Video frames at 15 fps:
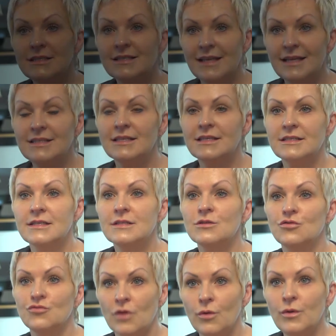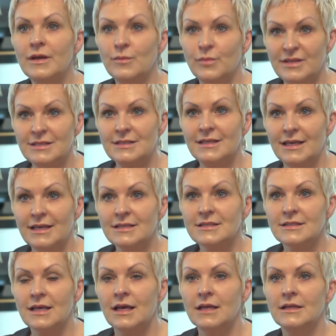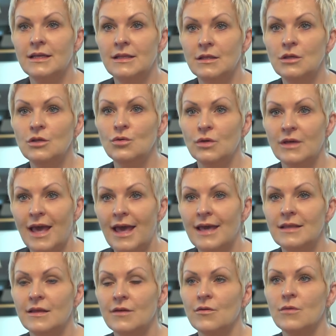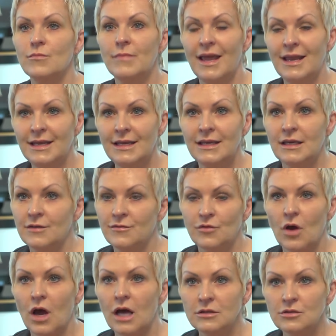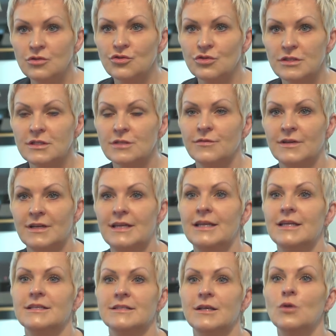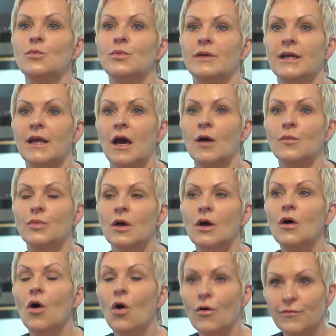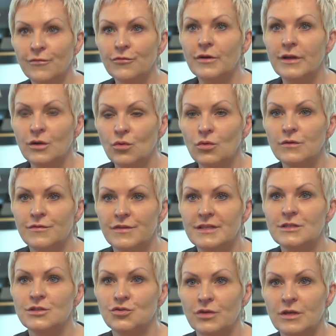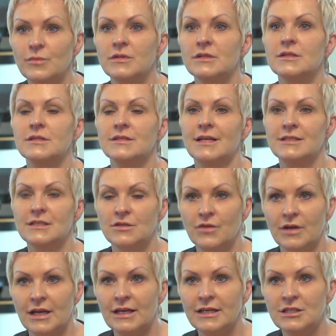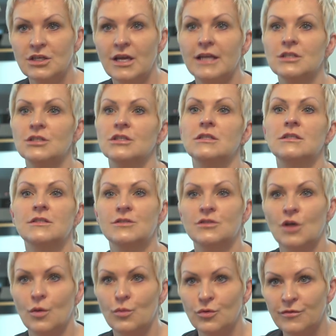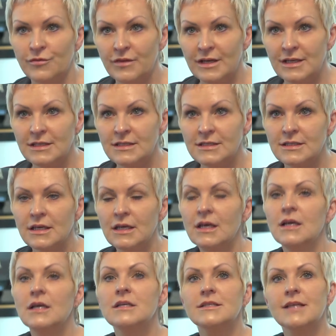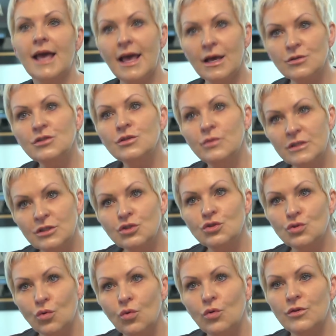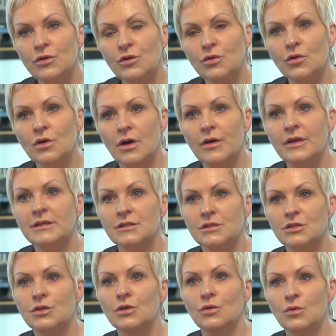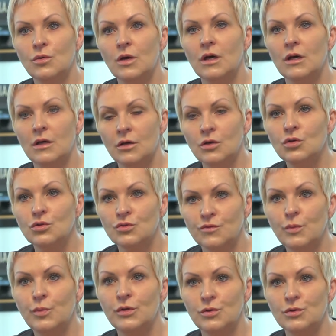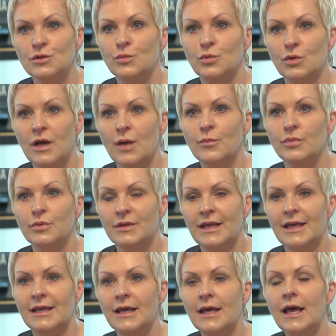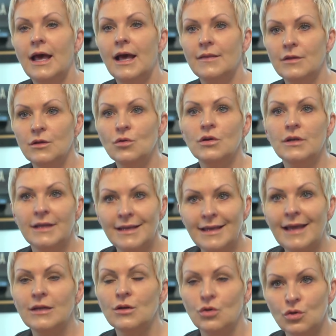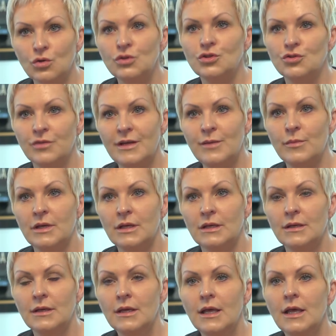aesthetics is a growing business, and in the UK there are many, if not hundreds, of clinics opening up offering all of these treatments, anti-wrinkle injections, dermal fillers. So how do you ensure that you're going to a good reputable company and that you're going to get a good treatment?